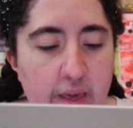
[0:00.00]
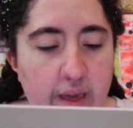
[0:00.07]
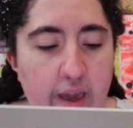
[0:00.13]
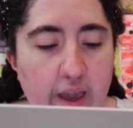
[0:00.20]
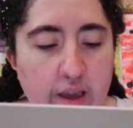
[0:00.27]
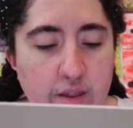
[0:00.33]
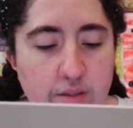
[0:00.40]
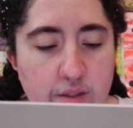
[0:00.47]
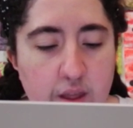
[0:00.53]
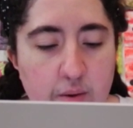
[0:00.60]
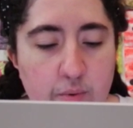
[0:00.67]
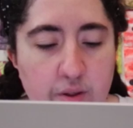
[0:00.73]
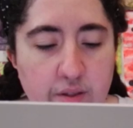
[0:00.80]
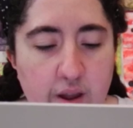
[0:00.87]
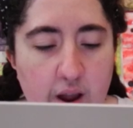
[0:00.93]
and his name
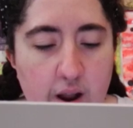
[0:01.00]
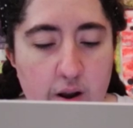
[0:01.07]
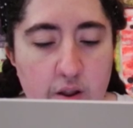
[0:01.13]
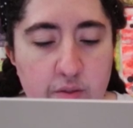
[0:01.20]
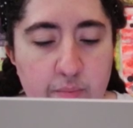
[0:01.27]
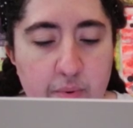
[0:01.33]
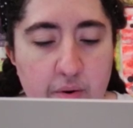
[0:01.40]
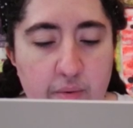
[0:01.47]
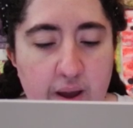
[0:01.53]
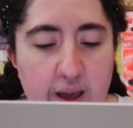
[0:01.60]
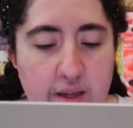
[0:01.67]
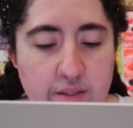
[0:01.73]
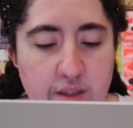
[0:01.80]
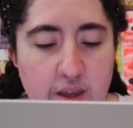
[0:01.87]
was Carlos Perez,